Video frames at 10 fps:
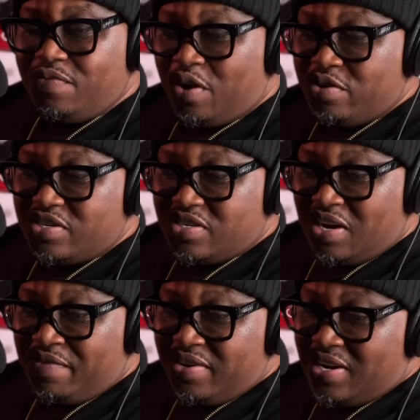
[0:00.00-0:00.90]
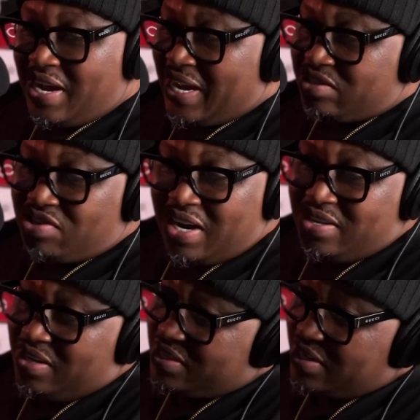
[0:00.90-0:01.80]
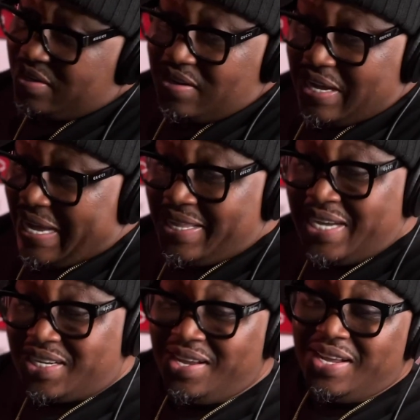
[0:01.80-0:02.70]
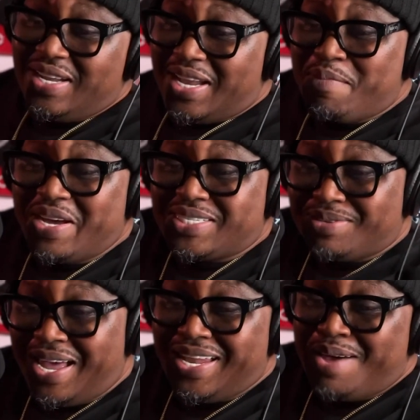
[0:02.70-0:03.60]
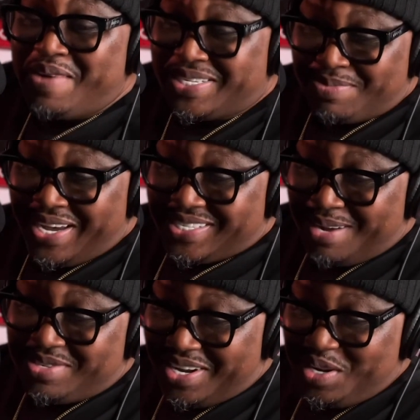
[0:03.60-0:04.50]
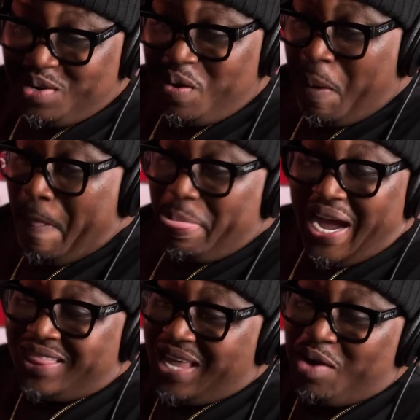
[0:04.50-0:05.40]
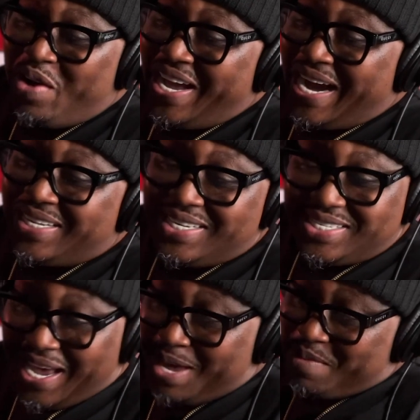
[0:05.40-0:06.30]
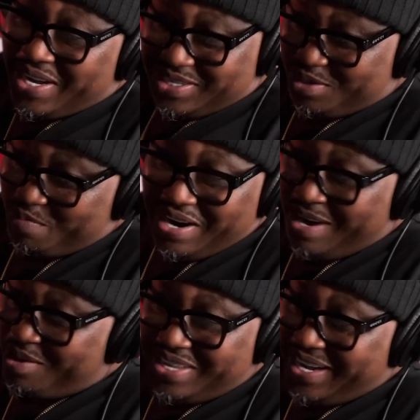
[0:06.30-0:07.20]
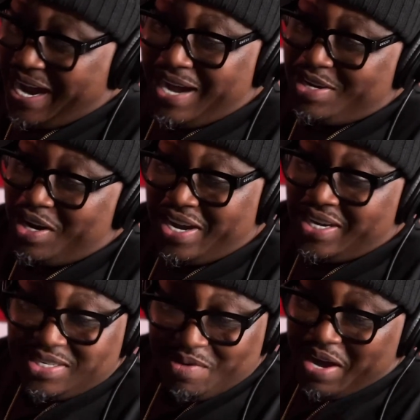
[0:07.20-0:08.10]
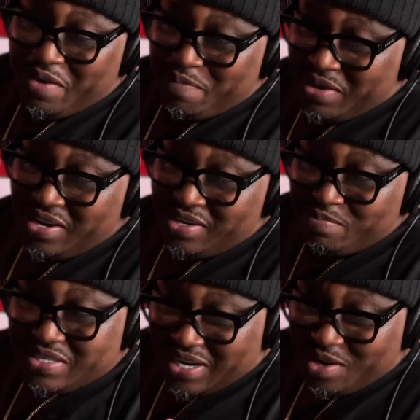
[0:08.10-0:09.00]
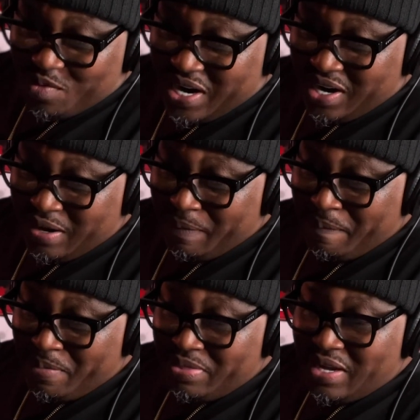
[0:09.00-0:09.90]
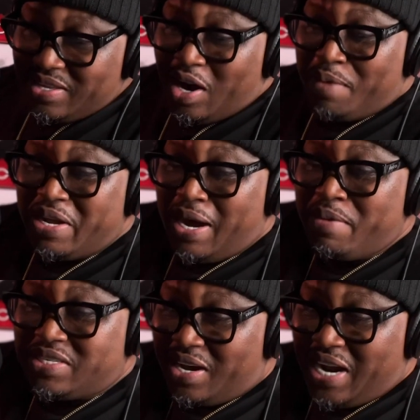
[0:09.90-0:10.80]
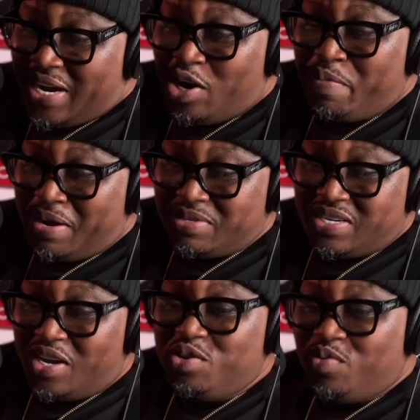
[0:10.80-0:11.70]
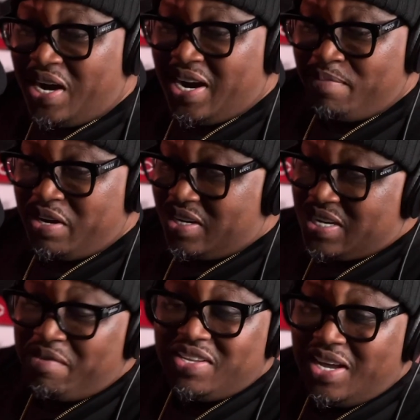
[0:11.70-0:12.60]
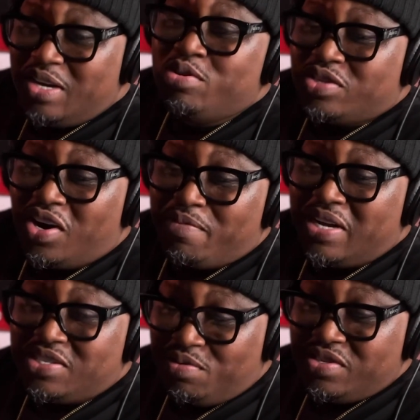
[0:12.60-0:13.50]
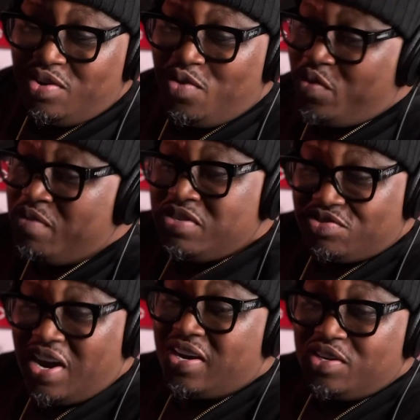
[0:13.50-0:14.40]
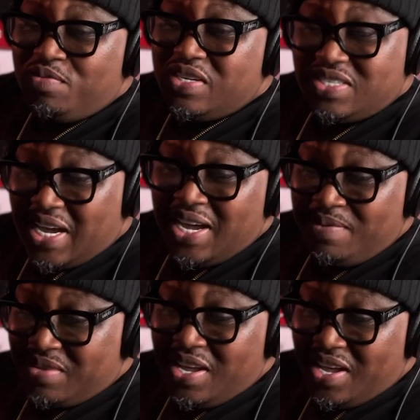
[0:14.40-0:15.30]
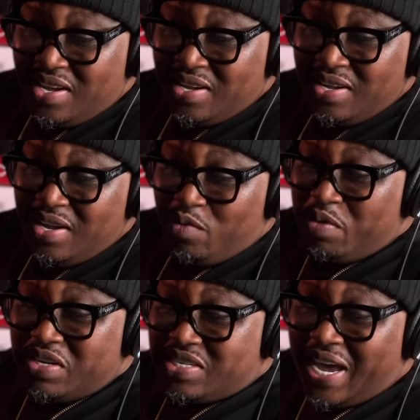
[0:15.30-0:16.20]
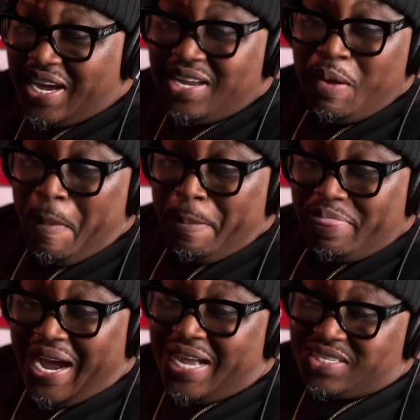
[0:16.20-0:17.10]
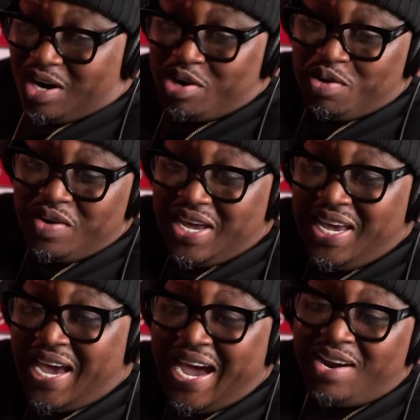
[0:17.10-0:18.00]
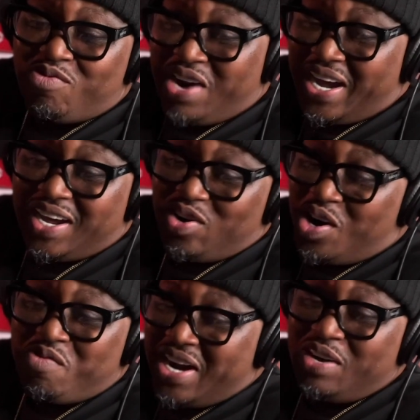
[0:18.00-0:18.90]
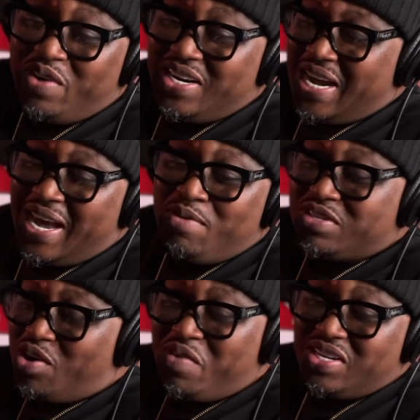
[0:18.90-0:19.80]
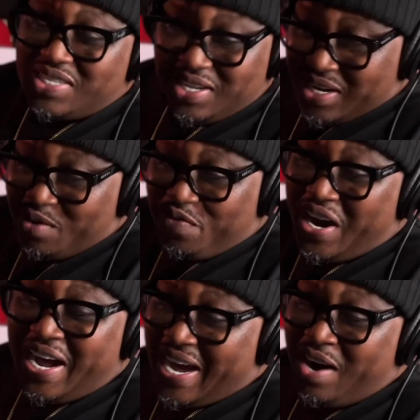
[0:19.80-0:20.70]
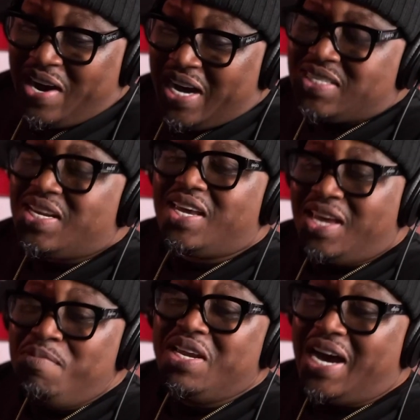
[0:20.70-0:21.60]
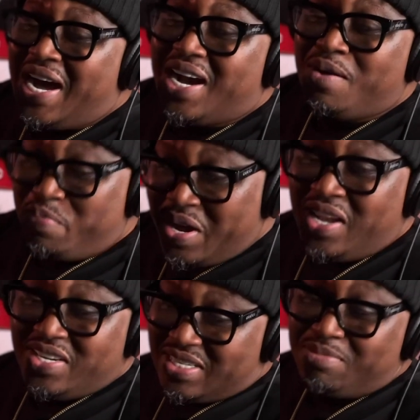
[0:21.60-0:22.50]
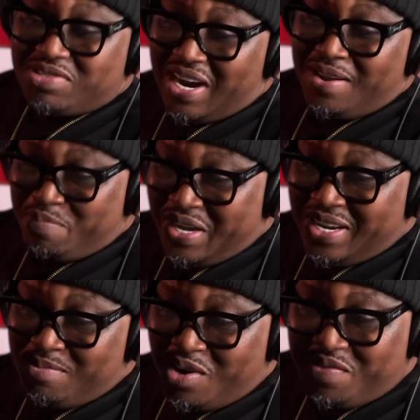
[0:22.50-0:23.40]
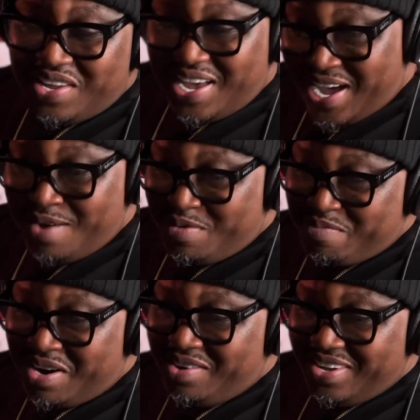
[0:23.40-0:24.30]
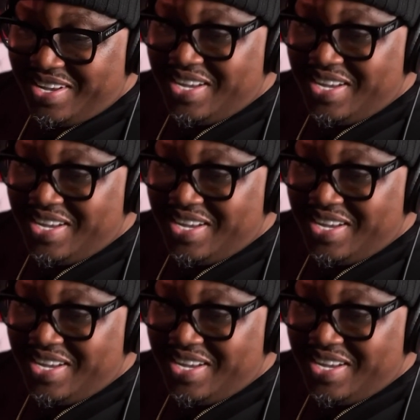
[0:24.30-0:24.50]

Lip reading: versions of it. Nah, I tried. Listen. Let me explain something to you. I think we got the same issue, bro. I don't think your issue ain't with me. You want me to tell you why? I know, but I'm gonna tell you why. Because everything you talking about you was doing, we was trying to do the same thing. We was taking. I told you he had a record already with it was already solidified out. I said, give me the acapellas. I'm trying to beat him off the album, bro.